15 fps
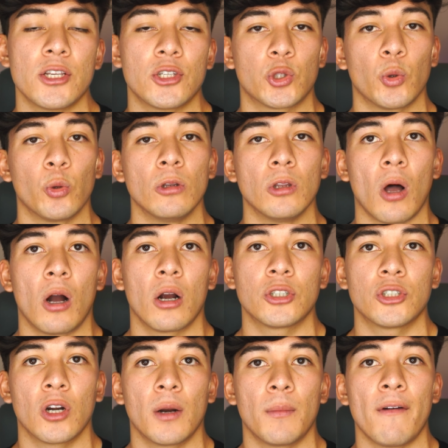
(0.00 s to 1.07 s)
is through
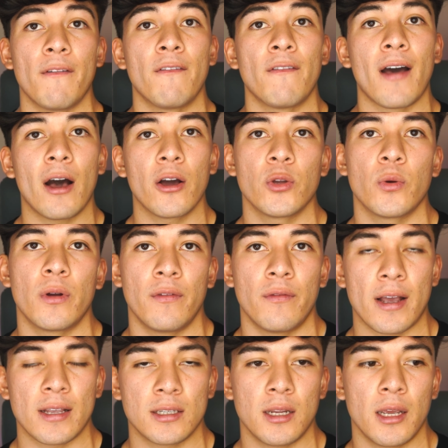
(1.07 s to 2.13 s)
long-term value
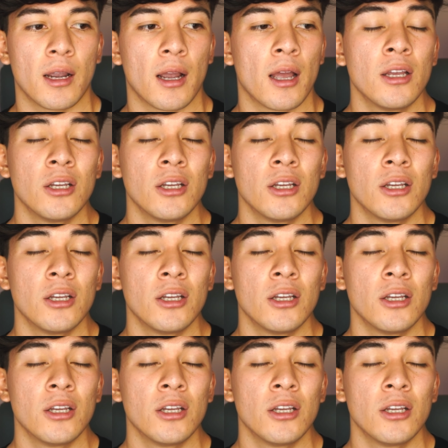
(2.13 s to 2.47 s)
investing.